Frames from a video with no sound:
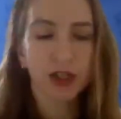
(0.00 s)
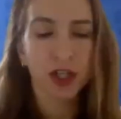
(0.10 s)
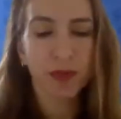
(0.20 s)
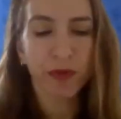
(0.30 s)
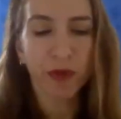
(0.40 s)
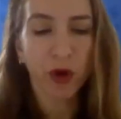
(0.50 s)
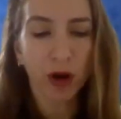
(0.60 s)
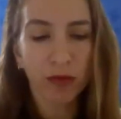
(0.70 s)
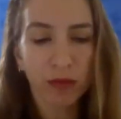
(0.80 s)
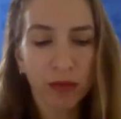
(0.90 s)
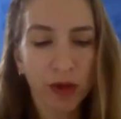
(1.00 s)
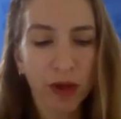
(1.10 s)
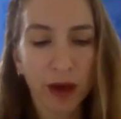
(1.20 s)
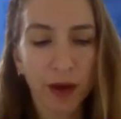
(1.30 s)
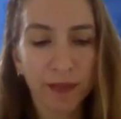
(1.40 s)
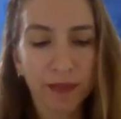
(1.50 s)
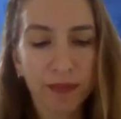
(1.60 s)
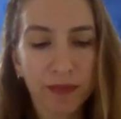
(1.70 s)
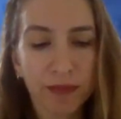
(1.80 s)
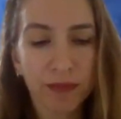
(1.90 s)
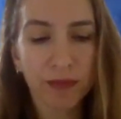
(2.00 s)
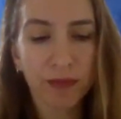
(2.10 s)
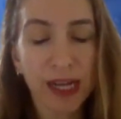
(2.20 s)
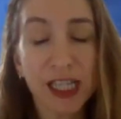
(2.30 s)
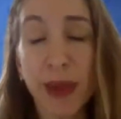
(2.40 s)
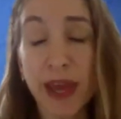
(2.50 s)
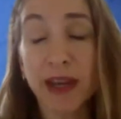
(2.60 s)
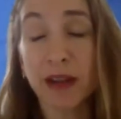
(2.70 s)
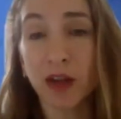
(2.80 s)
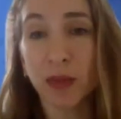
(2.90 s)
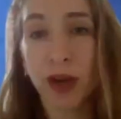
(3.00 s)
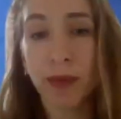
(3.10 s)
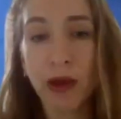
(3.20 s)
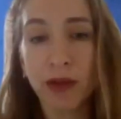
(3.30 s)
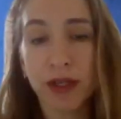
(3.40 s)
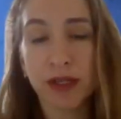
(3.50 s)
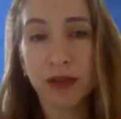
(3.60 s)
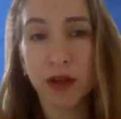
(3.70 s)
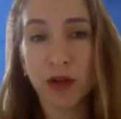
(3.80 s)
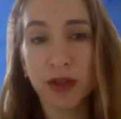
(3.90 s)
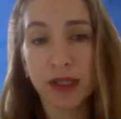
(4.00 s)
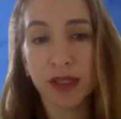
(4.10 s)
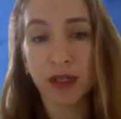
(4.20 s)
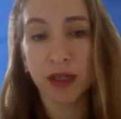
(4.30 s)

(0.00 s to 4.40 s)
Just before expanding a little bit about this, this